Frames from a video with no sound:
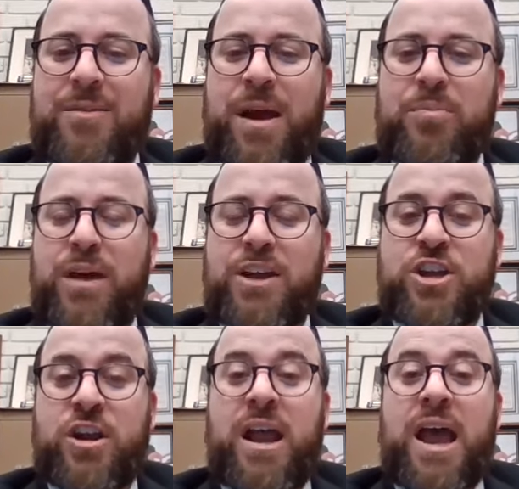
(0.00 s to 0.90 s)
My
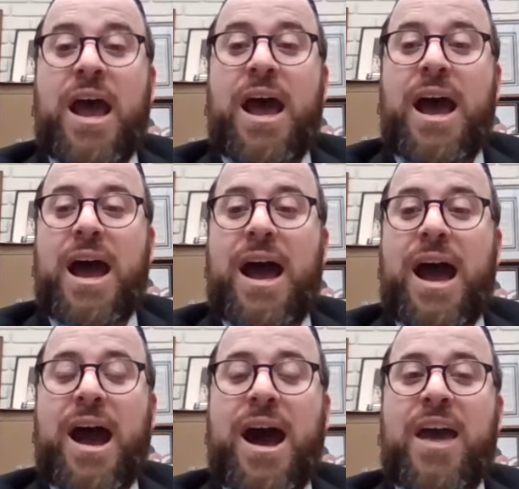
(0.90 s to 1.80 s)
pleasure. Thank you. Thank you.
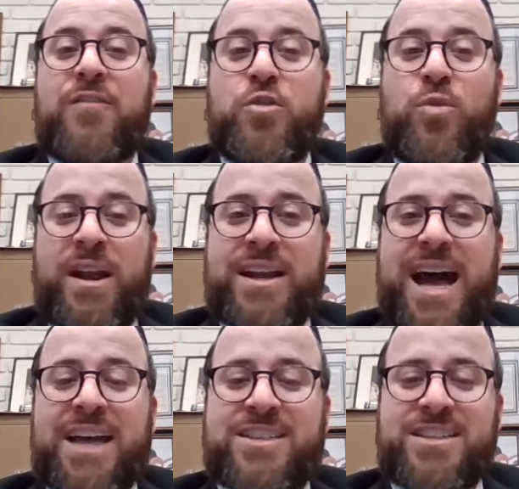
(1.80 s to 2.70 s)
Uh, if you want a
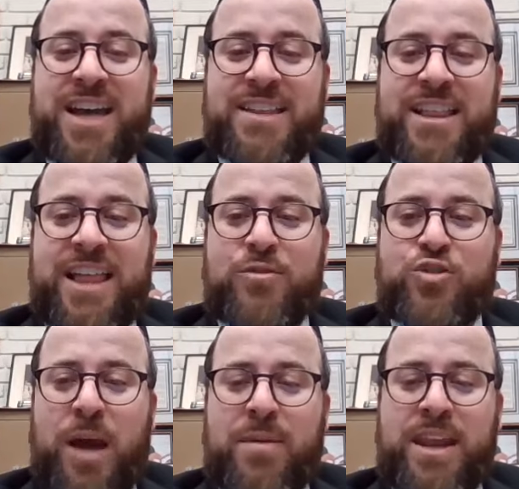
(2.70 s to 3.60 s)
class on Sunday, let,
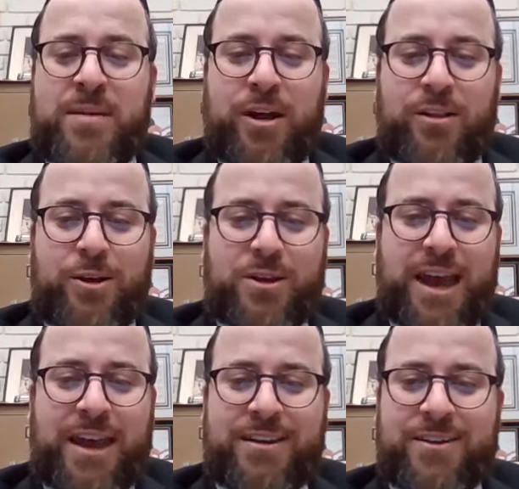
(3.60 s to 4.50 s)
drop me an email,
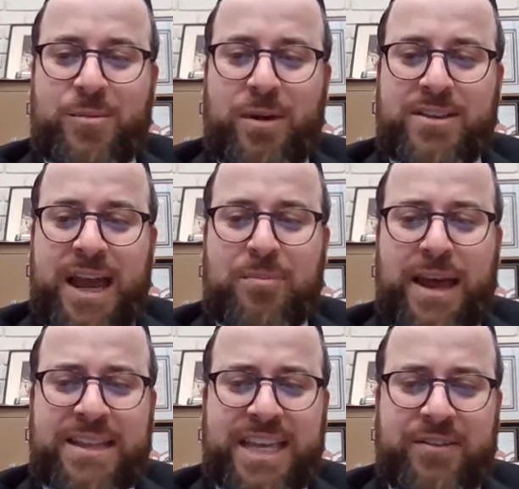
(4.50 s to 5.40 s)
okay? Or Monday. I okay.
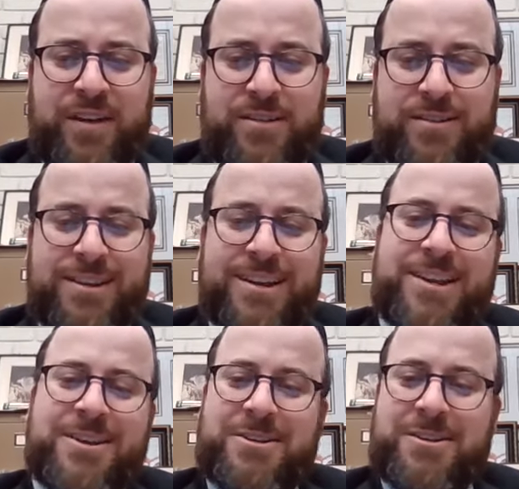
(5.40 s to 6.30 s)
plan to give it.
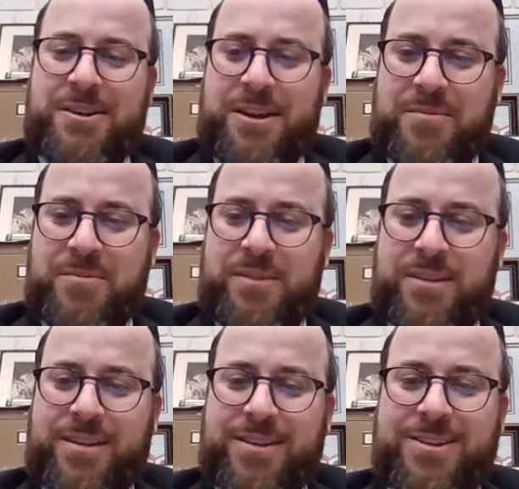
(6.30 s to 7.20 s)
Thank
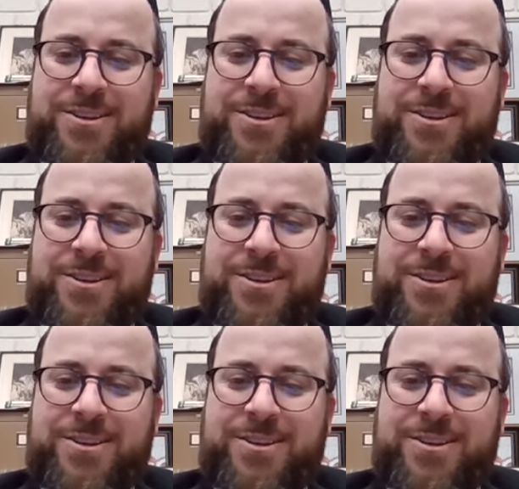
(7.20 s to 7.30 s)
you.